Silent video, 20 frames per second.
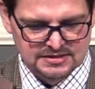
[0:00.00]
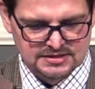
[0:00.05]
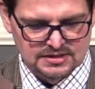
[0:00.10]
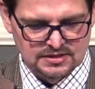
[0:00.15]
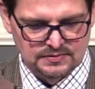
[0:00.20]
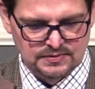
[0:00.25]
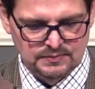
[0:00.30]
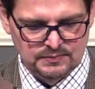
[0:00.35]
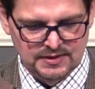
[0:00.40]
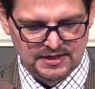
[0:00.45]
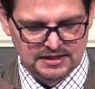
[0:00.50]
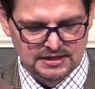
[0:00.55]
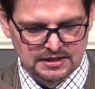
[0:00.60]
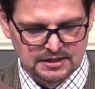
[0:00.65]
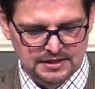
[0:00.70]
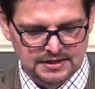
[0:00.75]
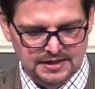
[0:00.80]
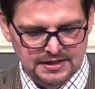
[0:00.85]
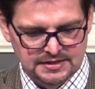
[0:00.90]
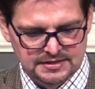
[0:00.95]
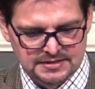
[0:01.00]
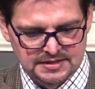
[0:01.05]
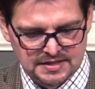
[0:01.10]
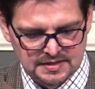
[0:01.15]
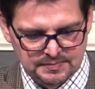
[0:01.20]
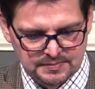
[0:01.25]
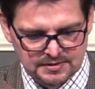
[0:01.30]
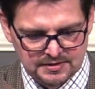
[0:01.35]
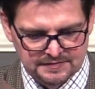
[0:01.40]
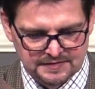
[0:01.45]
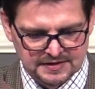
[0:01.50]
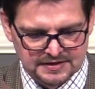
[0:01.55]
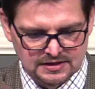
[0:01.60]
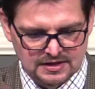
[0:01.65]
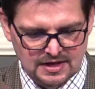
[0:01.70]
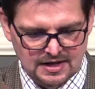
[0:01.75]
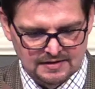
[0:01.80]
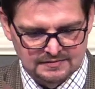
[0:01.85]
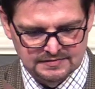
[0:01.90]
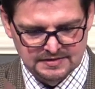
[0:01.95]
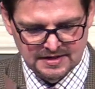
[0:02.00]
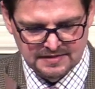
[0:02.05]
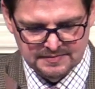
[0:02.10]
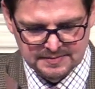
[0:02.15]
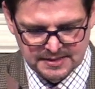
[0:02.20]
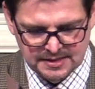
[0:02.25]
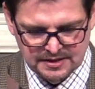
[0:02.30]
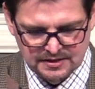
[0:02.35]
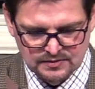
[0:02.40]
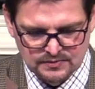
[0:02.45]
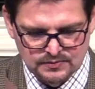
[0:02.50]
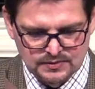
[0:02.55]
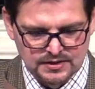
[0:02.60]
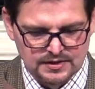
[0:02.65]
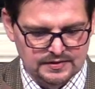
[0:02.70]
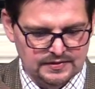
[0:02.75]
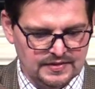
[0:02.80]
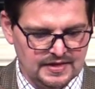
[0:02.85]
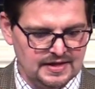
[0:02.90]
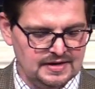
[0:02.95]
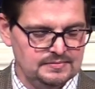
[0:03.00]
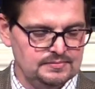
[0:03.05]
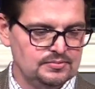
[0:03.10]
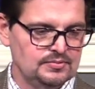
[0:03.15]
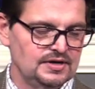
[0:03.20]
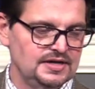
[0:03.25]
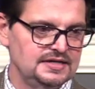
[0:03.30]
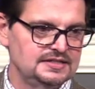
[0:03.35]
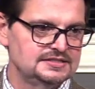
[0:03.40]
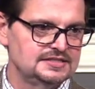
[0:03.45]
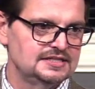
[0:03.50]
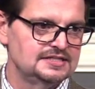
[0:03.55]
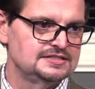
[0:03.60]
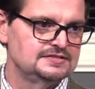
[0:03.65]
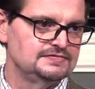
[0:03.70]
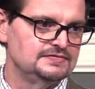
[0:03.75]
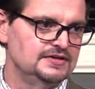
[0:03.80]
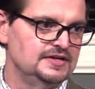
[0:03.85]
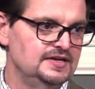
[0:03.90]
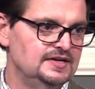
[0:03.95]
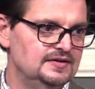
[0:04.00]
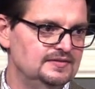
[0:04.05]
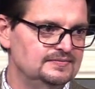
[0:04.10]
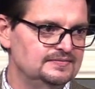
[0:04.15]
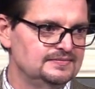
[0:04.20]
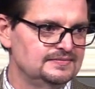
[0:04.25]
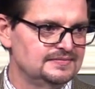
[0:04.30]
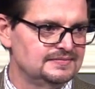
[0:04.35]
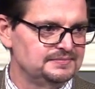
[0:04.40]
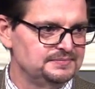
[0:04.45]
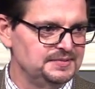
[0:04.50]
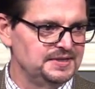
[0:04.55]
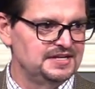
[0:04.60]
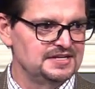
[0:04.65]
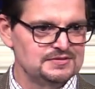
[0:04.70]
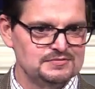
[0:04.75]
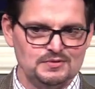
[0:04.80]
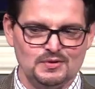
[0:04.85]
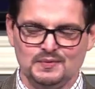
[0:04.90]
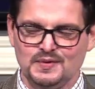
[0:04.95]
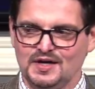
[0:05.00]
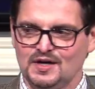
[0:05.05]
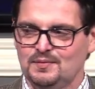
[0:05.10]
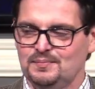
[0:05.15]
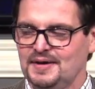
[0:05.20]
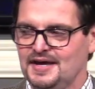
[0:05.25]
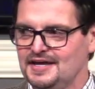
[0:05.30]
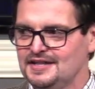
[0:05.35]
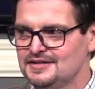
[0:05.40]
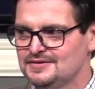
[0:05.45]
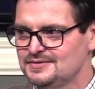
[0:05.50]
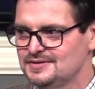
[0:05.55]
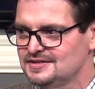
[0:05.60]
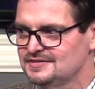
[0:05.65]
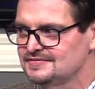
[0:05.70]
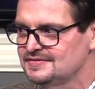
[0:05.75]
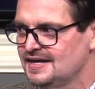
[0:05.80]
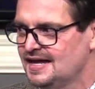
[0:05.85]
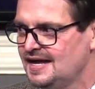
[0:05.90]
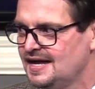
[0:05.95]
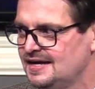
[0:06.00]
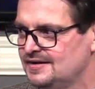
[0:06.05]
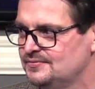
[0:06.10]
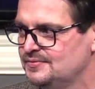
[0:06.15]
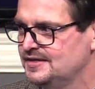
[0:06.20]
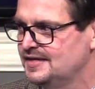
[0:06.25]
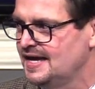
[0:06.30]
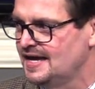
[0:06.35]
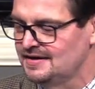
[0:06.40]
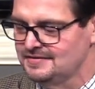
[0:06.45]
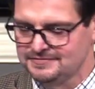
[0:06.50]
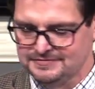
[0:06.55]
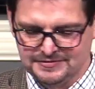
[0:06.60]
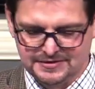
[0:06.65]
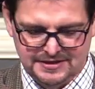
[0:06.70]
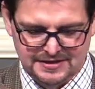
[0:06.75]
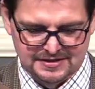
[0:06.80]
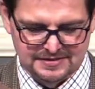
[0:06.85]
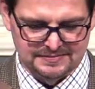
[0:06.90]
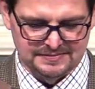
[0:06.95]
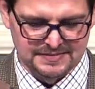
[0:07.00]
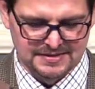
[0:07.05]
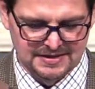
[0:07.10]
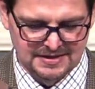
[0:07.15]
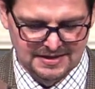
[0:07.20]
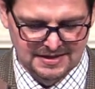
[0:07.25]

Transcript: So when we look into the perfect law of liberty, the word then brings us freedom. Because when we obey the word of God, we have freedom.